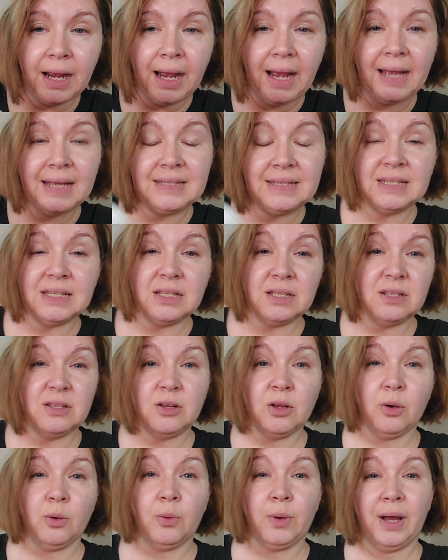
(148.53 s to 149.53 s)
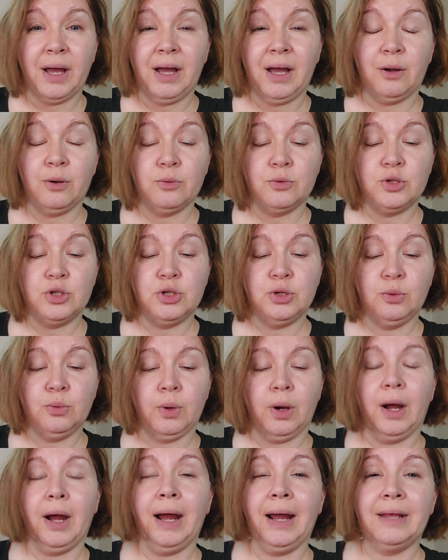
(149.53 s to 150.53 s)
I didn't know how to
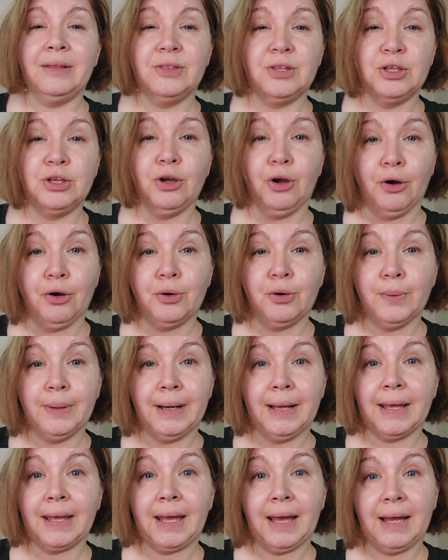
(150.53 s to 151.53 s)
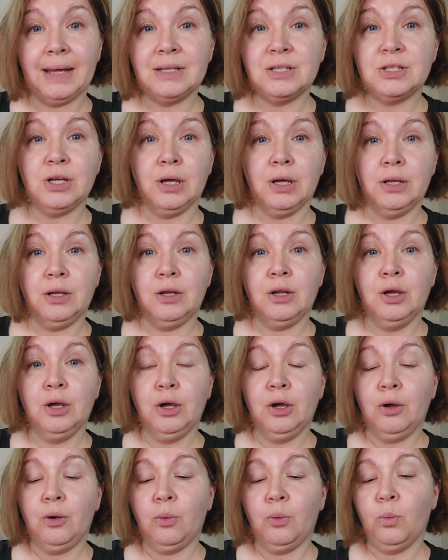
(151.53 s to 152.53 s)
hide the yarn when I got done
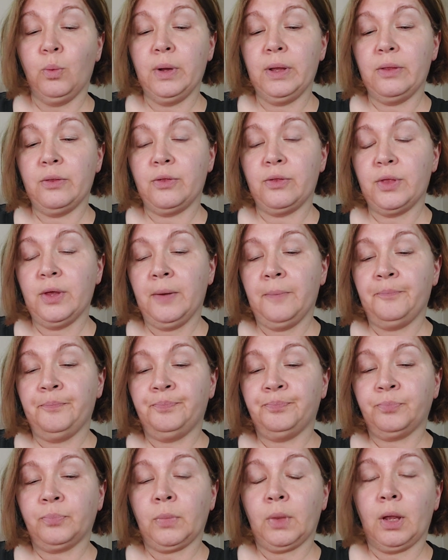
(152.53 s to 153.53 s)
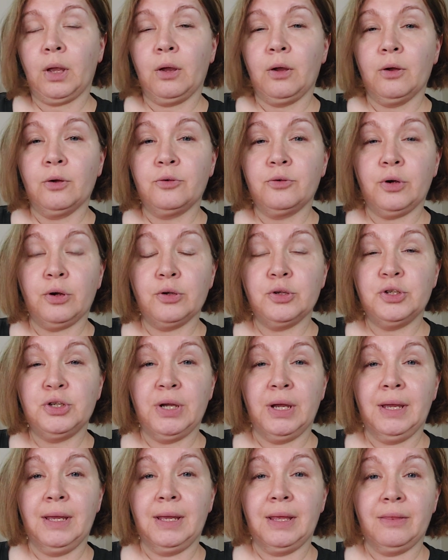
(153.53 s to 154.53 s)
with
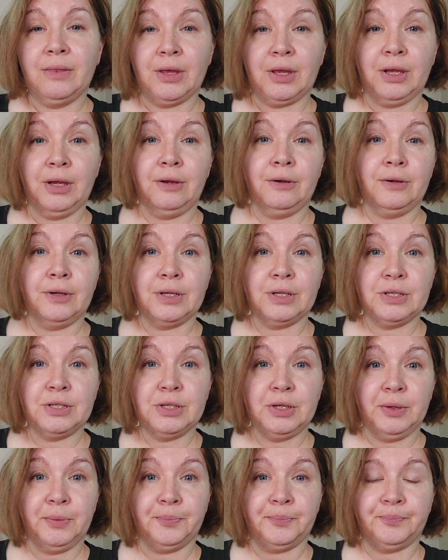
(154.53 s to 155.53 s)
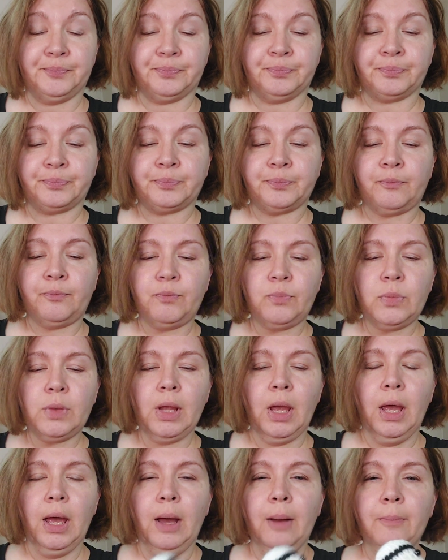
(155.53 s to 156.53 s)
crocheting the character.
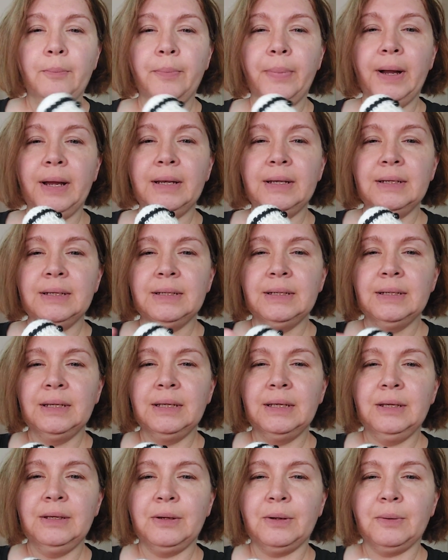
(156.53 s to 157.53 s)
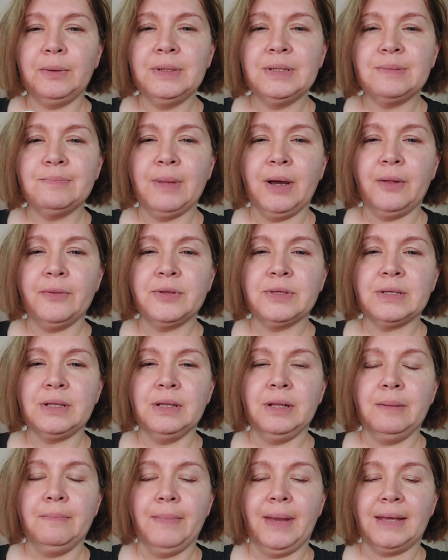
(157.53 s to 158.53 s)
But, his mouth's a
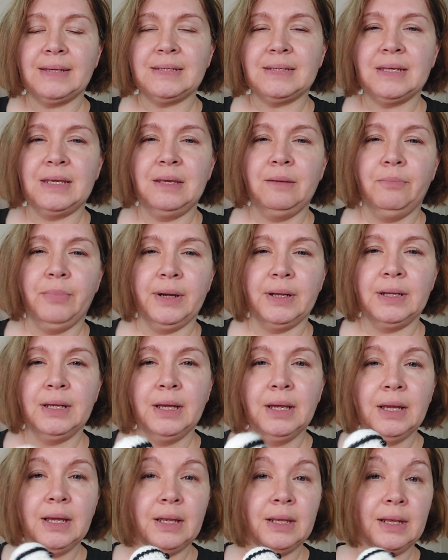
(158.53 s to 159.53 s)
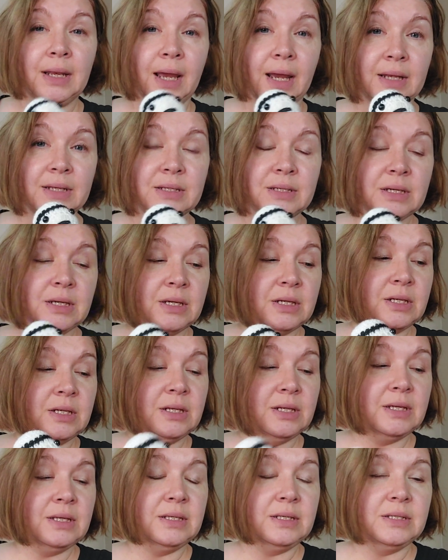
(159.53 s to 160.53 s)
little messy, but not
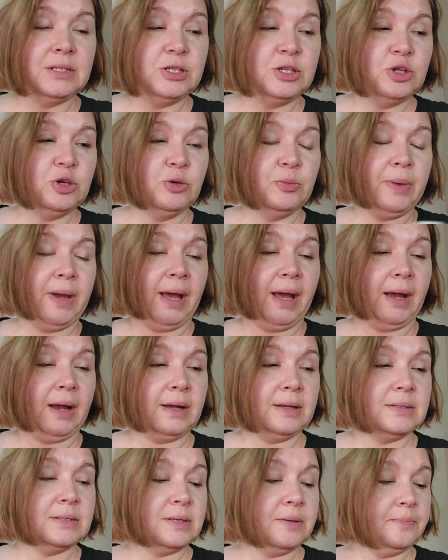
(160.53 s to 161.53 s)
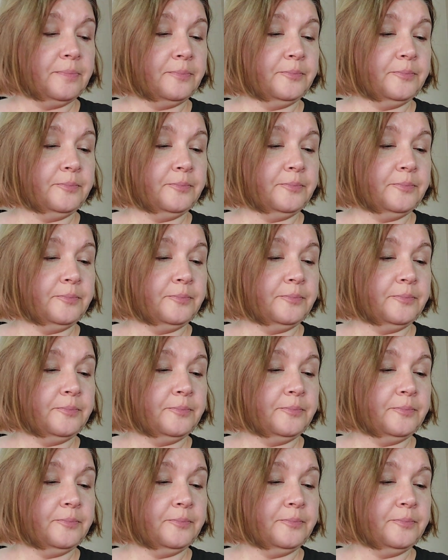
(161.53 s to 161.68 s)
too bad.